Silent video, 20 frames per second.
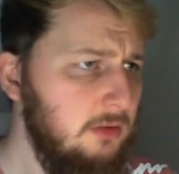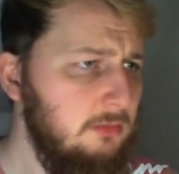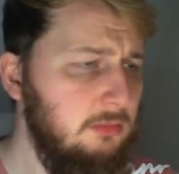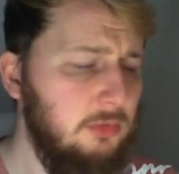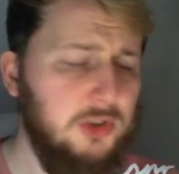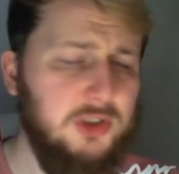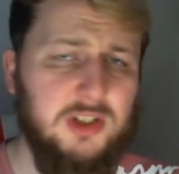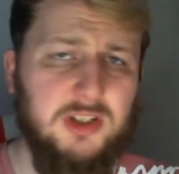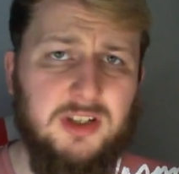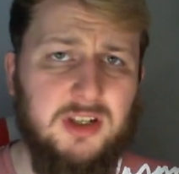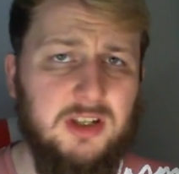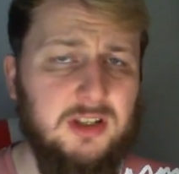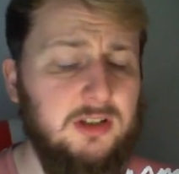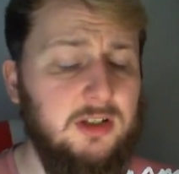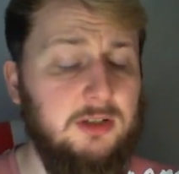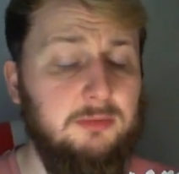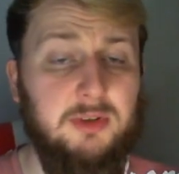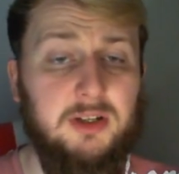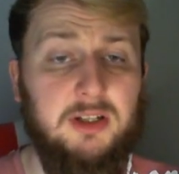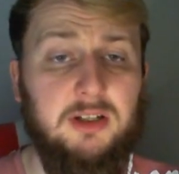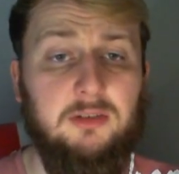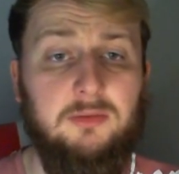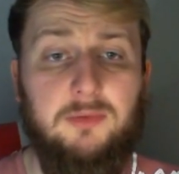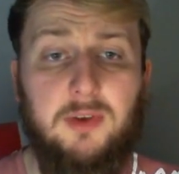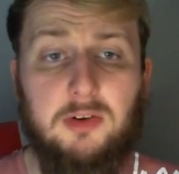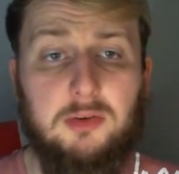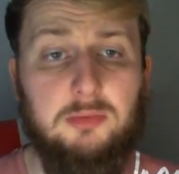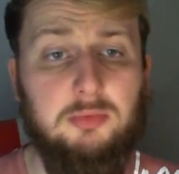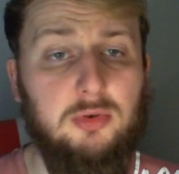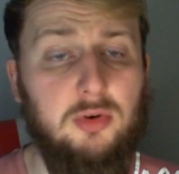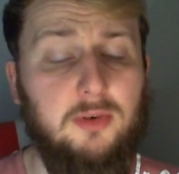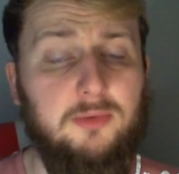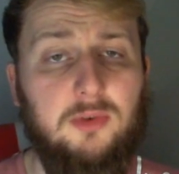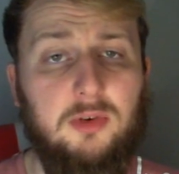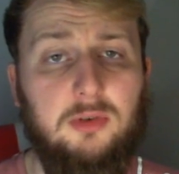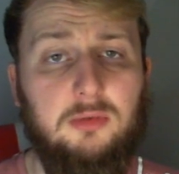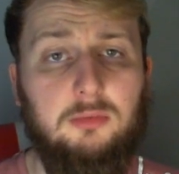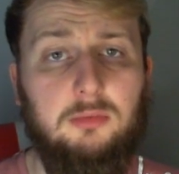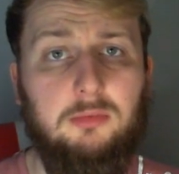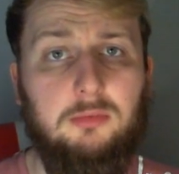much this season. He's been in very poor
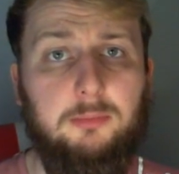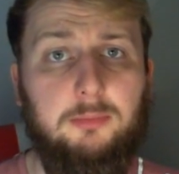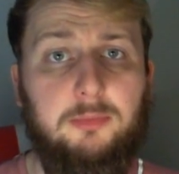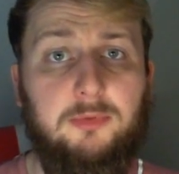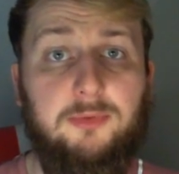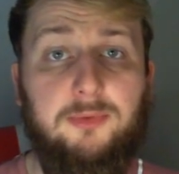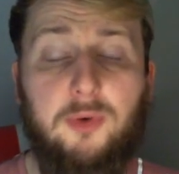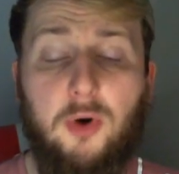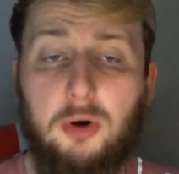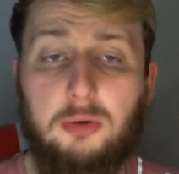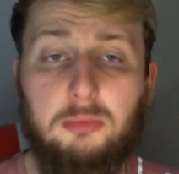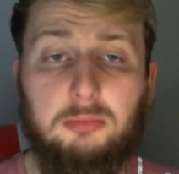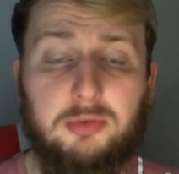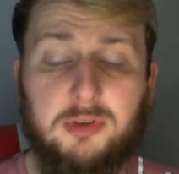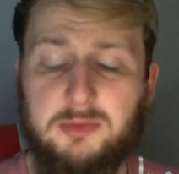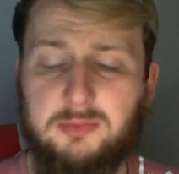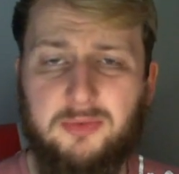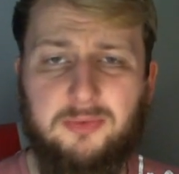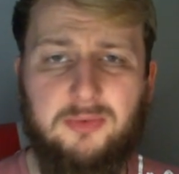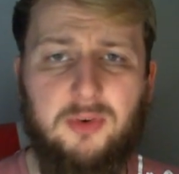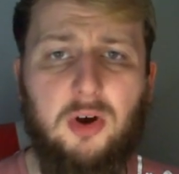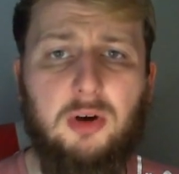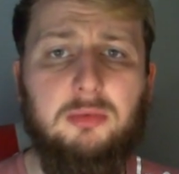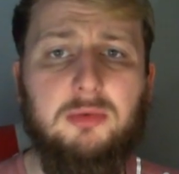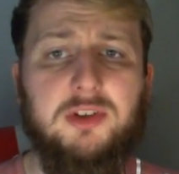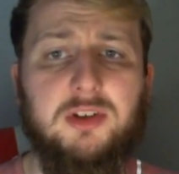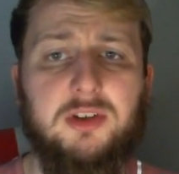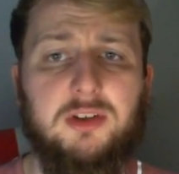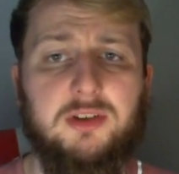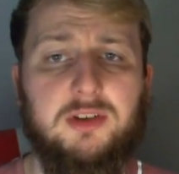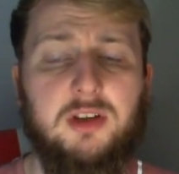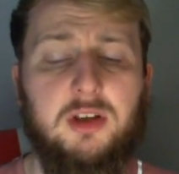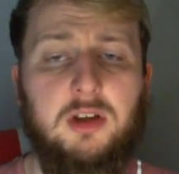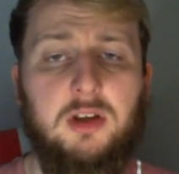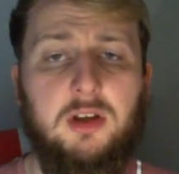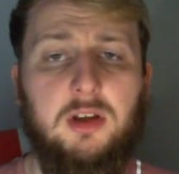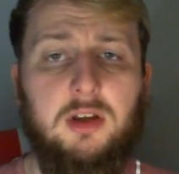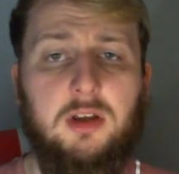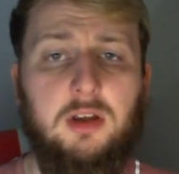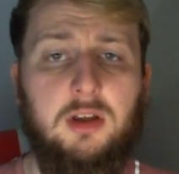form, but his performances
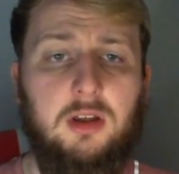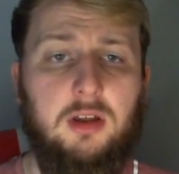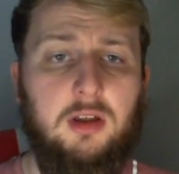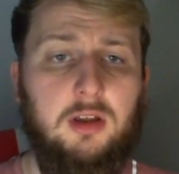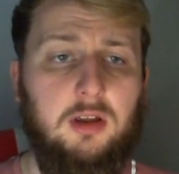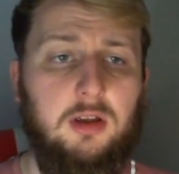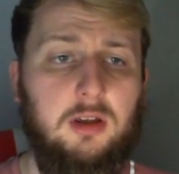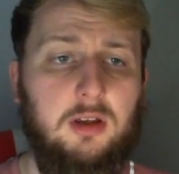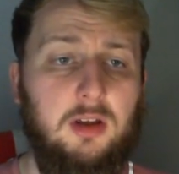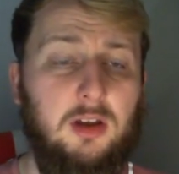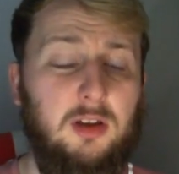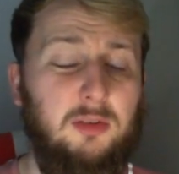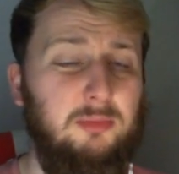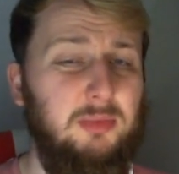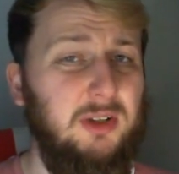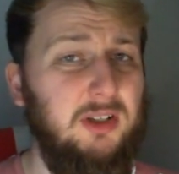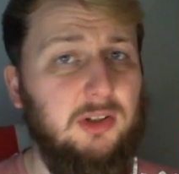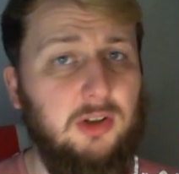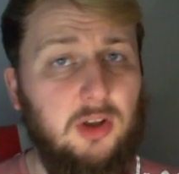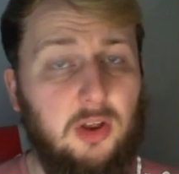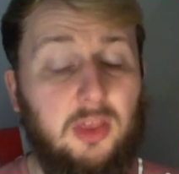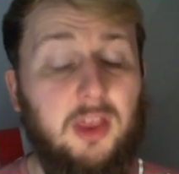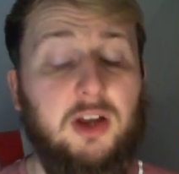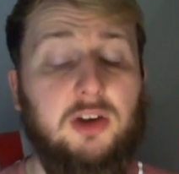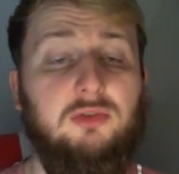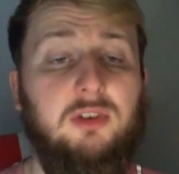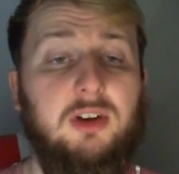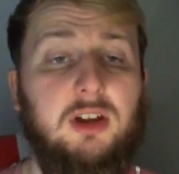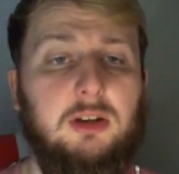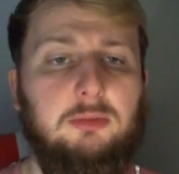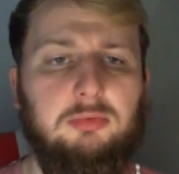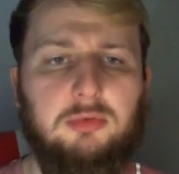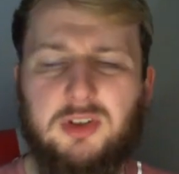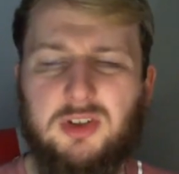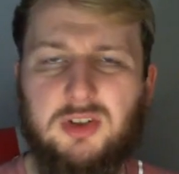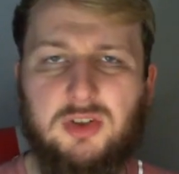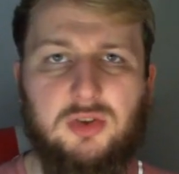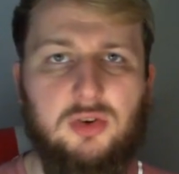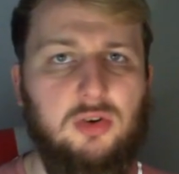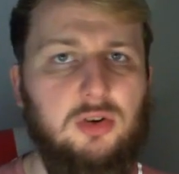have been not that great. But he
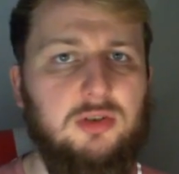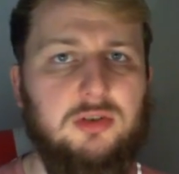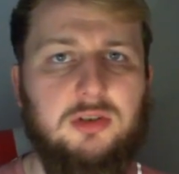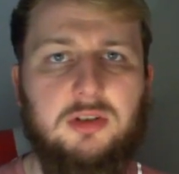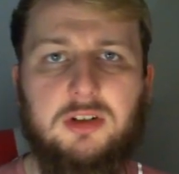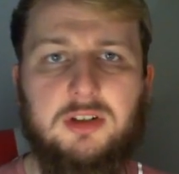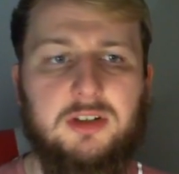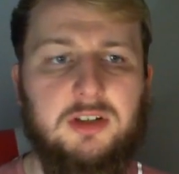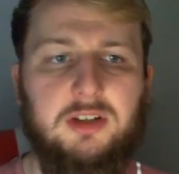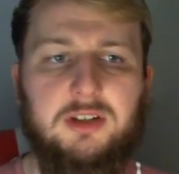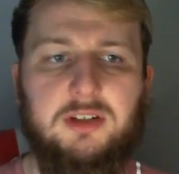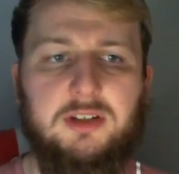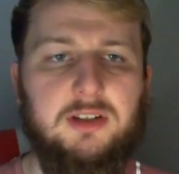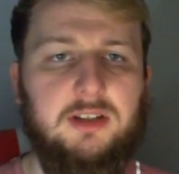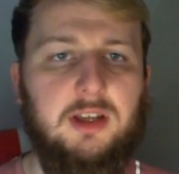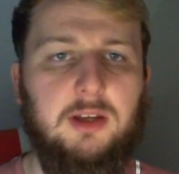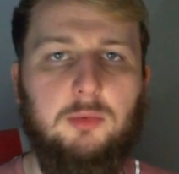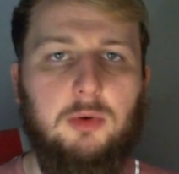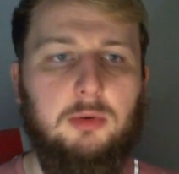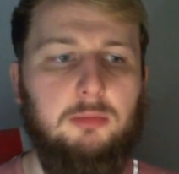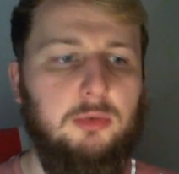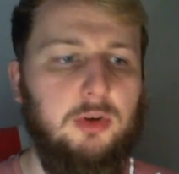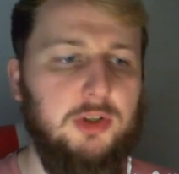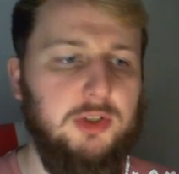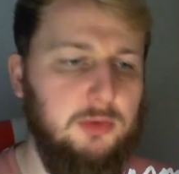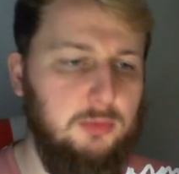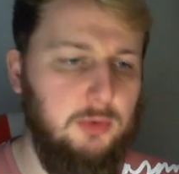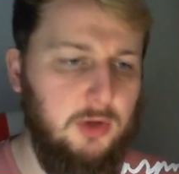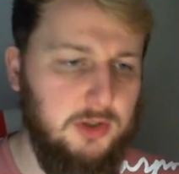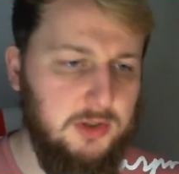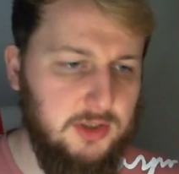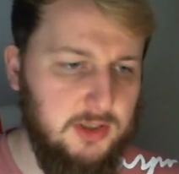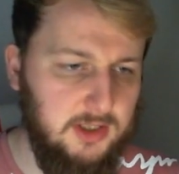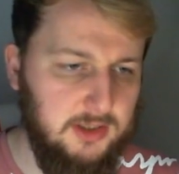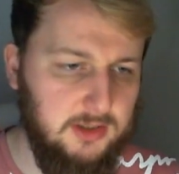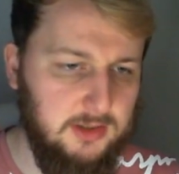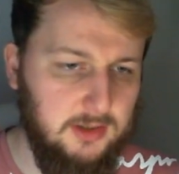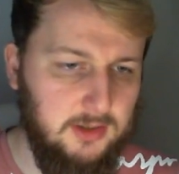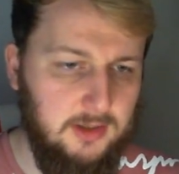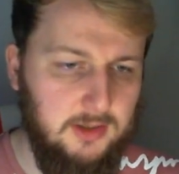scores and assists. Like, what more do you want?
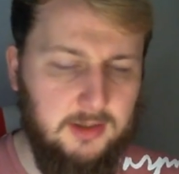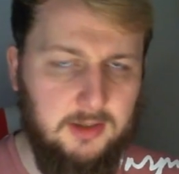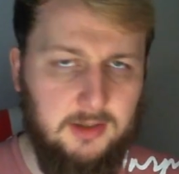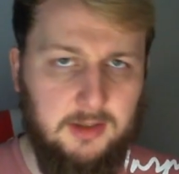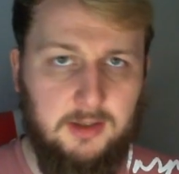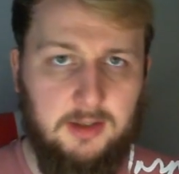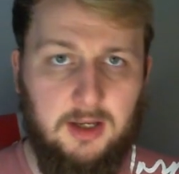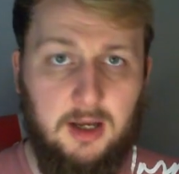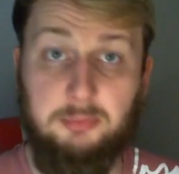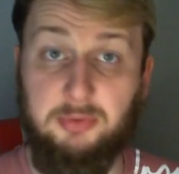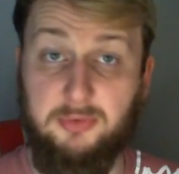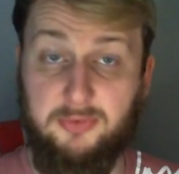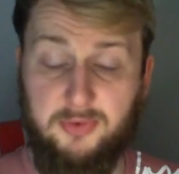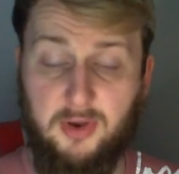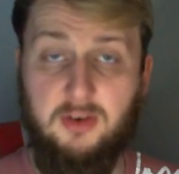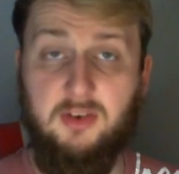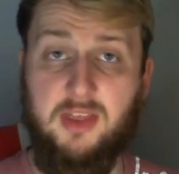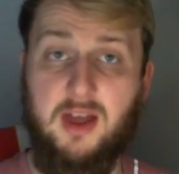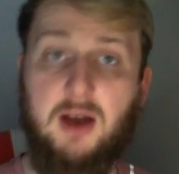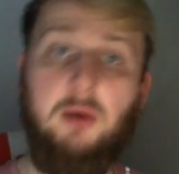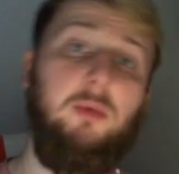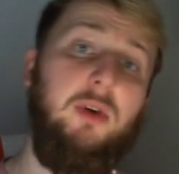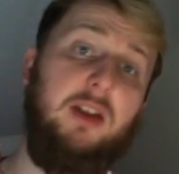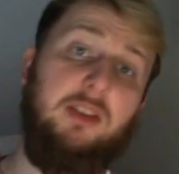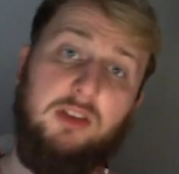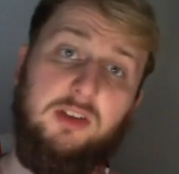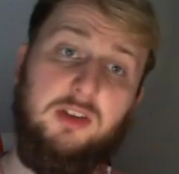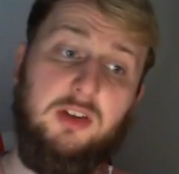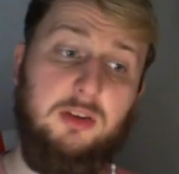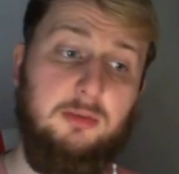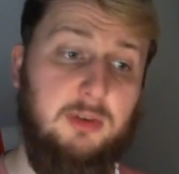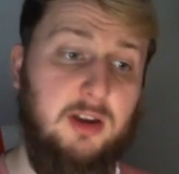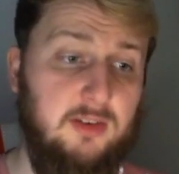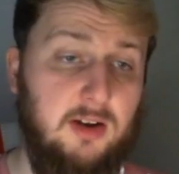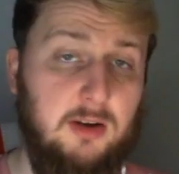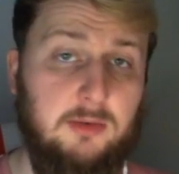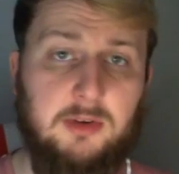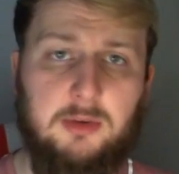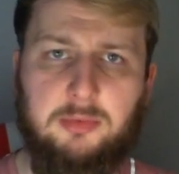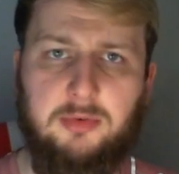Like, I prefer it that way than the other way
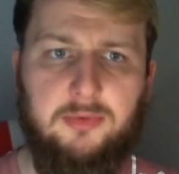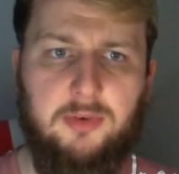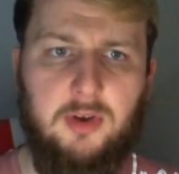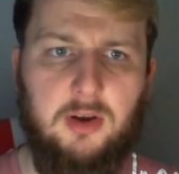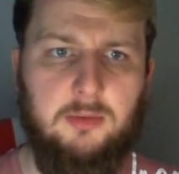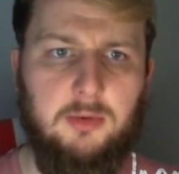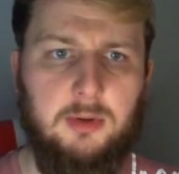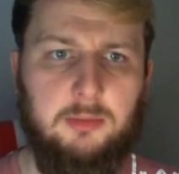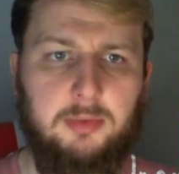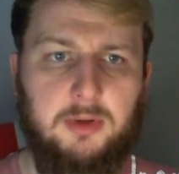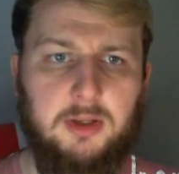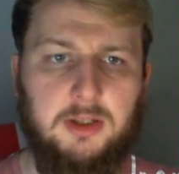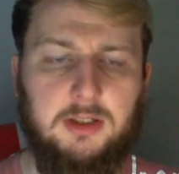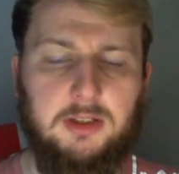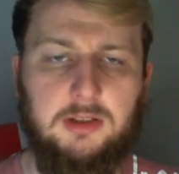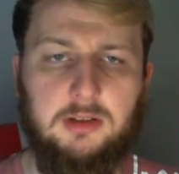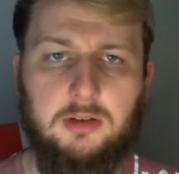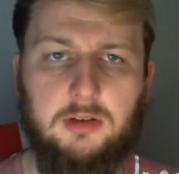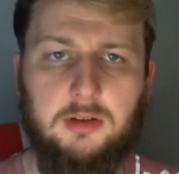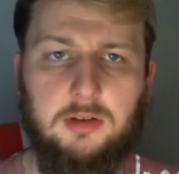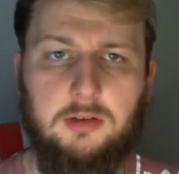around. I prefer him to be